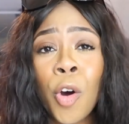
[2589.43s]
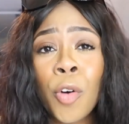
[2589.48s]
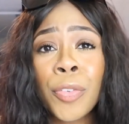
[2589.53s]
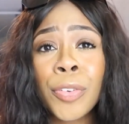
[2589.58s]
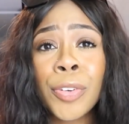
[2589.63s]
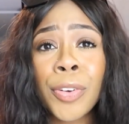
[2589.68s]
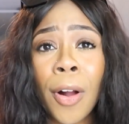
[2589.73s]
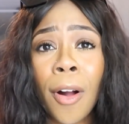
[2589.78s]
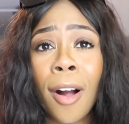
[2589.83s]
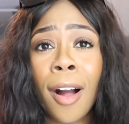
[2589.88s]

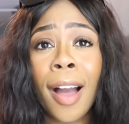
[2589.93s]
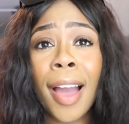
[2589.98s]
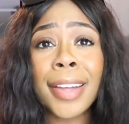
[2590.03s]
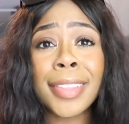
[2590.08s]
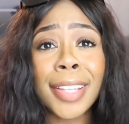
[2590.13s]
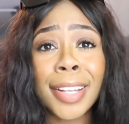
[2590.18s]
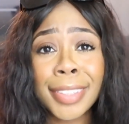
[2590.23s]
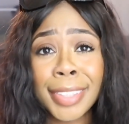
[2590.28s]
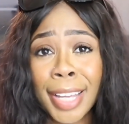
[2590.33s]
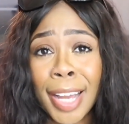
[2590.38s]
overall i
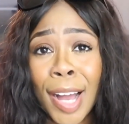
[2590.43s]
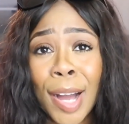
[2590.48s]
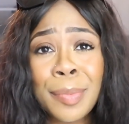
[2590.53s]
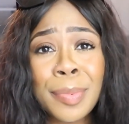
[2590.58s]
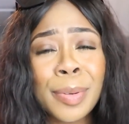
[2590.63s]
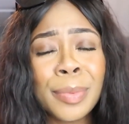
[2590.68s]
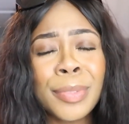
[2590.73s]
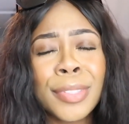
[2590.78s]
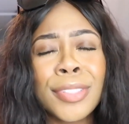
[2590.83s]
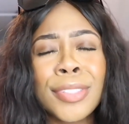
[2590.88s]
thought that
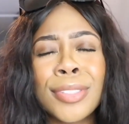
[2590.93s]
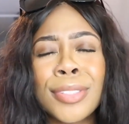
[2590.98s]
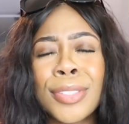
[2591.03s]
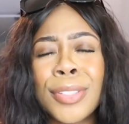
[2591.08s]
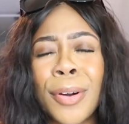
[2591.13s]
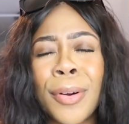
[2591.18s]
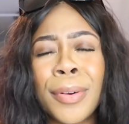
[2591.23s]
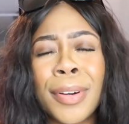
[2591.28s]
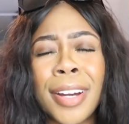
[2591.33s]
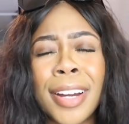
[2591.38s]
album was
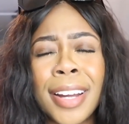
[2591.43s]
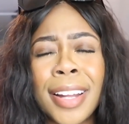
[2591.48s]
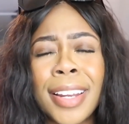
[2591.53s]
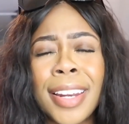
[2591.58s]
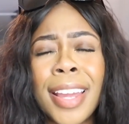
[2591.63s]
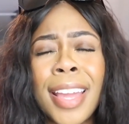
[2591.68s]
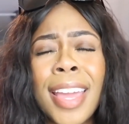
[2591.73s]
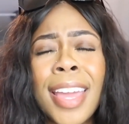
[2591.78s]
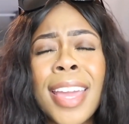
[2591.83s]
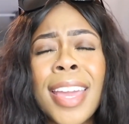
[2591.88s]
so
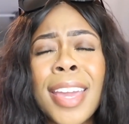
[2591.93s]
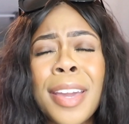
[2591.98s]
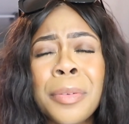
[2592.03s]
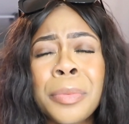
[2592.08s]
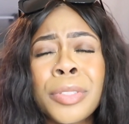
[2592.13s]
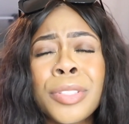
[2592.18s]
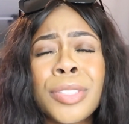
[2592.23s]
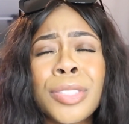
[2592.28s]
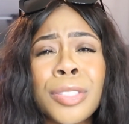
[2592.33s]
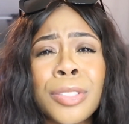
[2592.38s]
good it
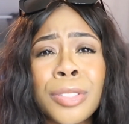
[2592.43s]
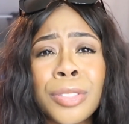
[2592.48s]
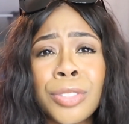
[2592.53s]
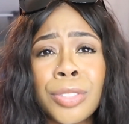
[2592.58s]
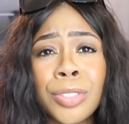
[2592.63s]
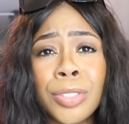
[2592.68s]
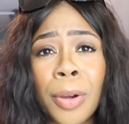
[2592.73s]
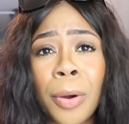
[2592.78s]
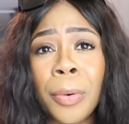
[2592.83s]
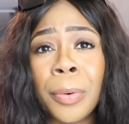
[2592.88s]
was
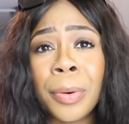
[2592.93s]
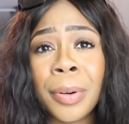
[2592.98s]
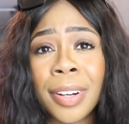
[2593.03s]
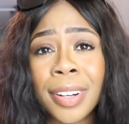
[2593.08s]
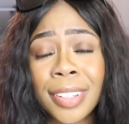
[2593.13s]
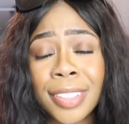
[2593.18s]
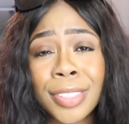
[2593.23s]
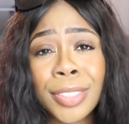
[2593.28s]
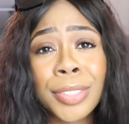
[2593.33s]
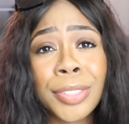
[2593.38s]
so
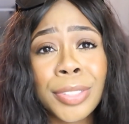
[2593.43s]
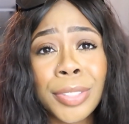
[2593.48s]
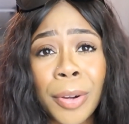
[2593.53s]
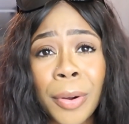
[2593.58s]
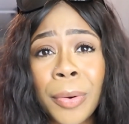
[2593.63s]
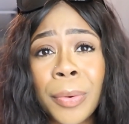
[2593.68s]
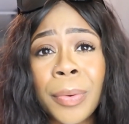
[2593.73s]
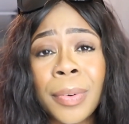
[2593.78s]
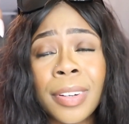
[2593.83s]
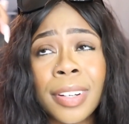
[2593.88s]

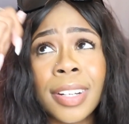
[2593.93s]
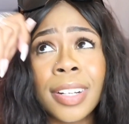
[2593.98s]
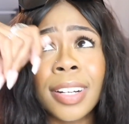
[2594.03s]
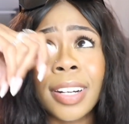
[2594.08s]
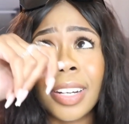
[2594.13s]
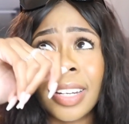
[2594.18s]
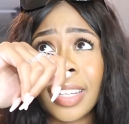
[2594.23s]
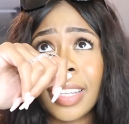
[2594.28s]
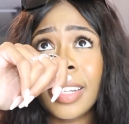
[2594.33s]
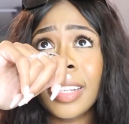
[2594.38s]
so
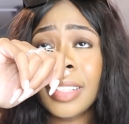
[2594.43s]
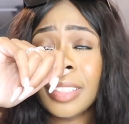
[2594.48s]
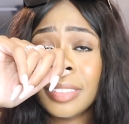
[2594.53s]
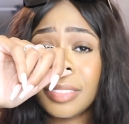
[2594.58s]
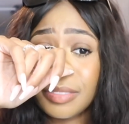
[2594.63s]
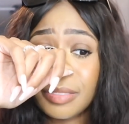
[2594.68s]
good